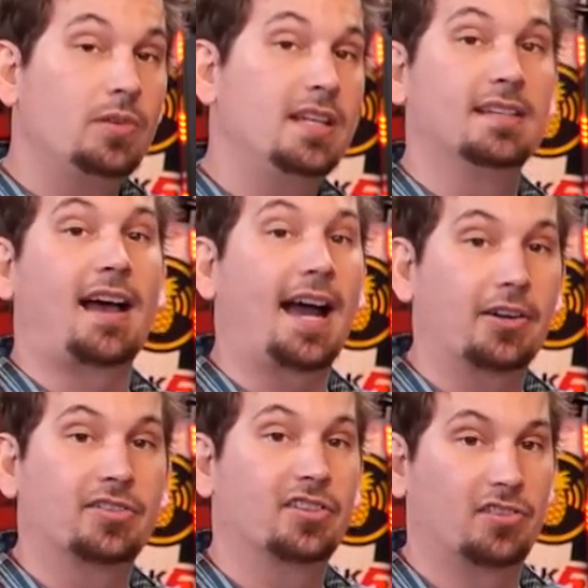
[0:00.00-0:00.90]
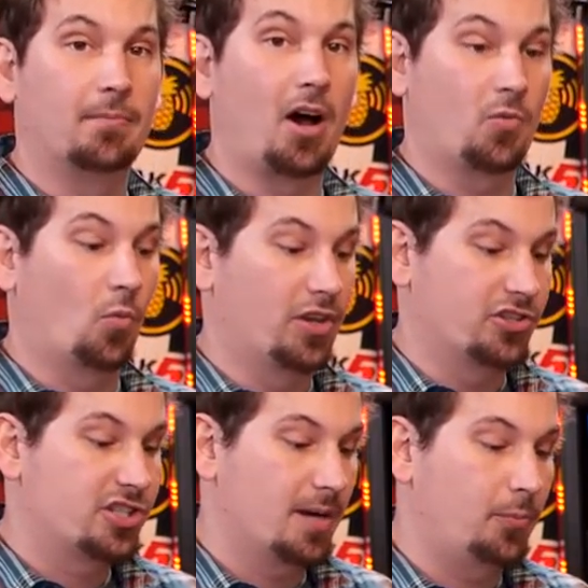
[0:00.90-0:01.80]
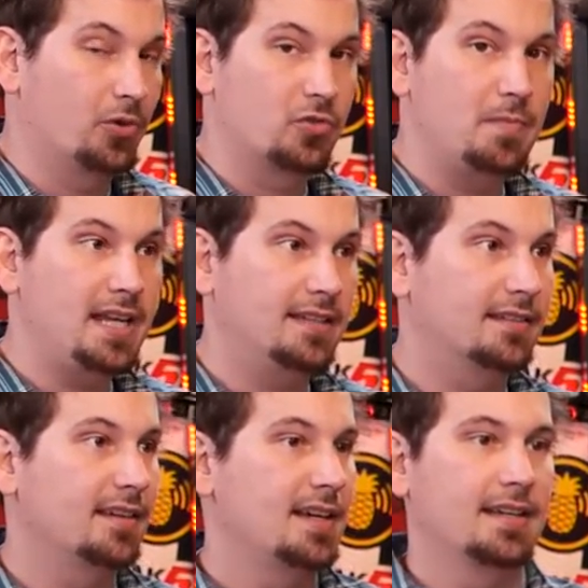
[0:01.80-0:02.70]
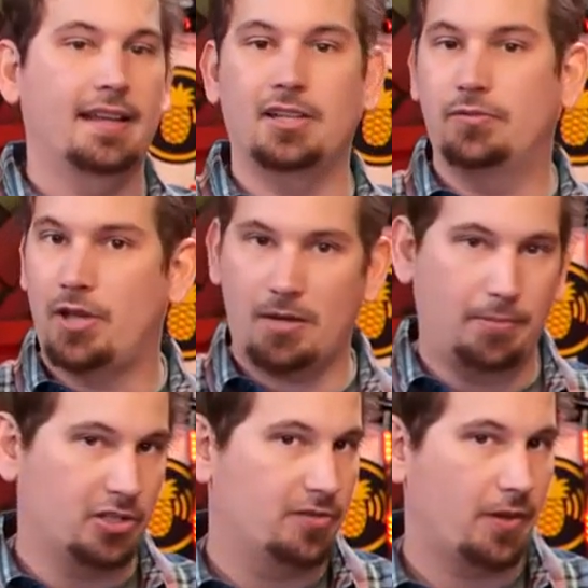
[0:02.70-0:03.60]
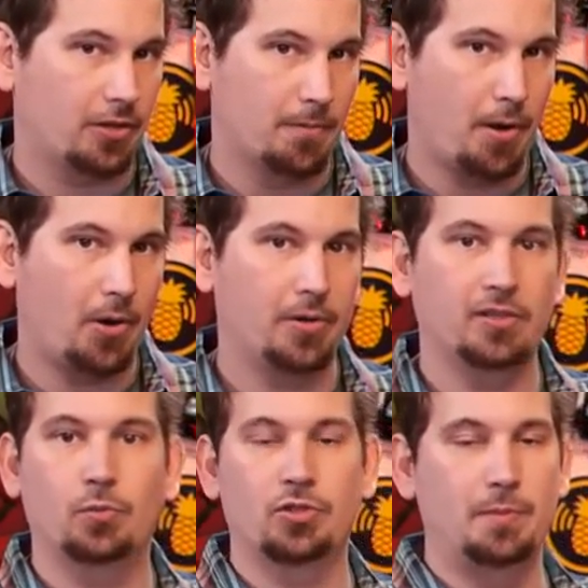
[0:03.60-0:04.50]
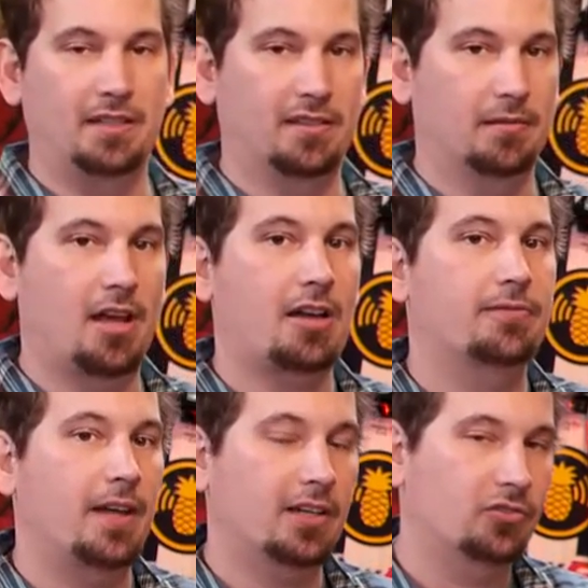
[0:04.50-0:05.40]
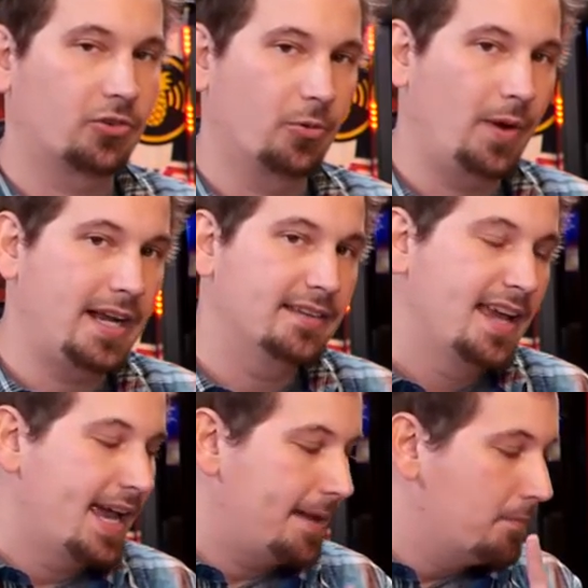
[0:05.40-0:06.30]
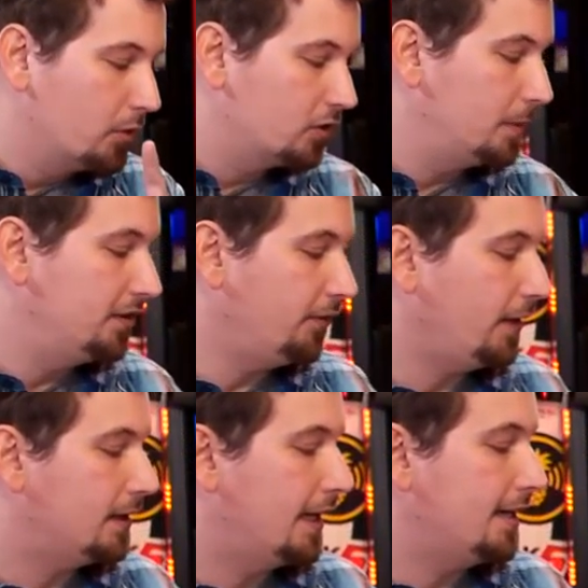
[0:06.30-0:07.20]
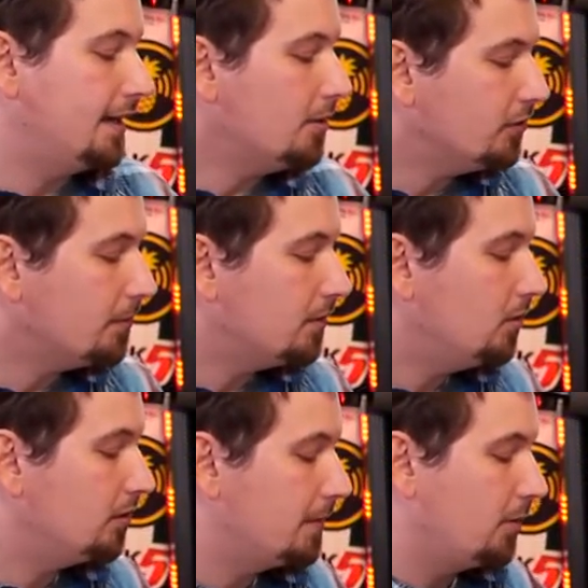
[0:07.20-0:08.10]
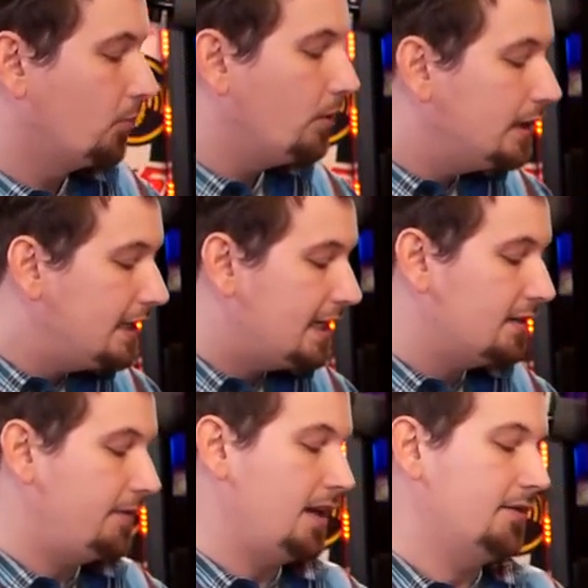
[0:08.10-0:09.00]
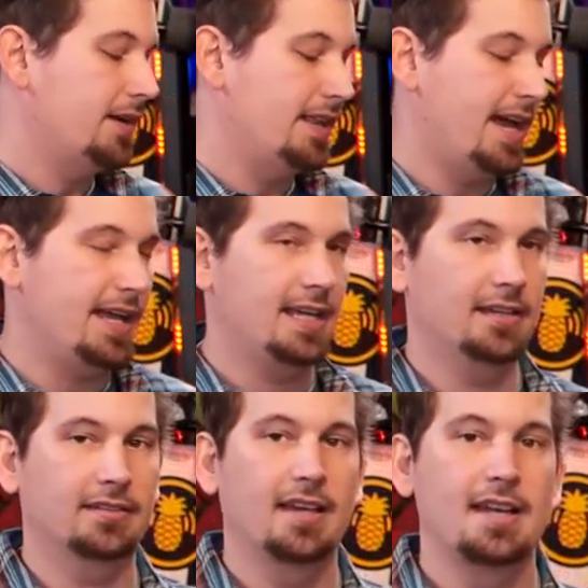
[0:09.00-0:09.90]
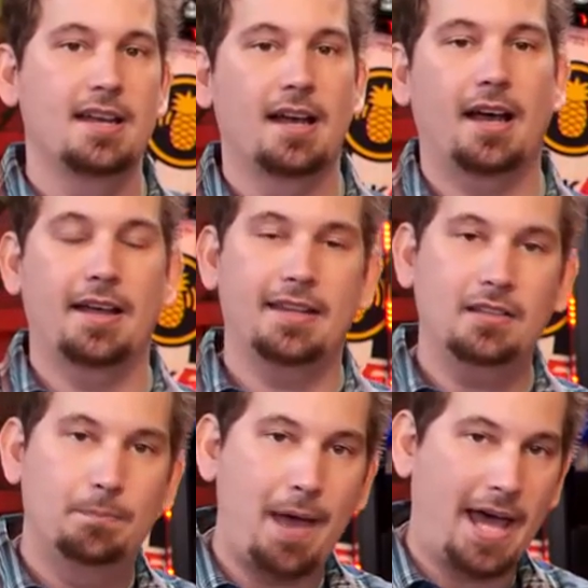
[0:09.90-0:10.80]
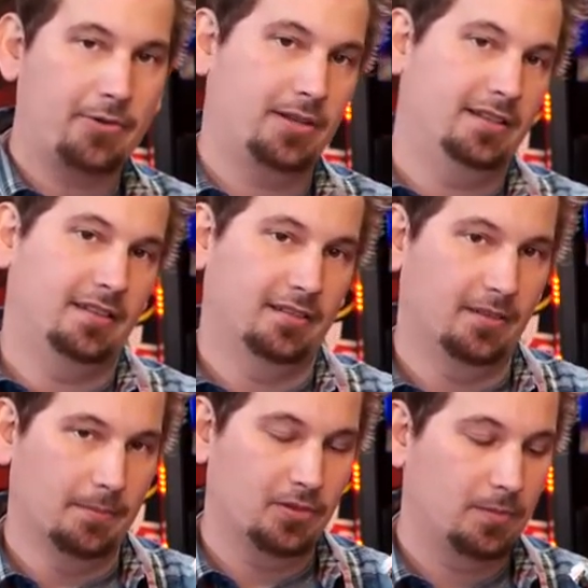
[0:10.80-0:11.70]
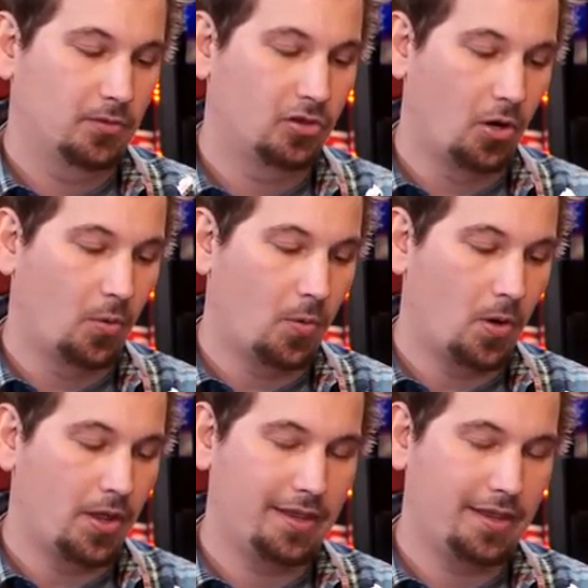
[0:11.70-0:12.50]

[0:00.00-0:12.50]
the entire system on one chip, which means that you've got a bunch of other components, which means a lot of extra weight. And more specifically, they don't do something really innovative, and that is these battery systems. So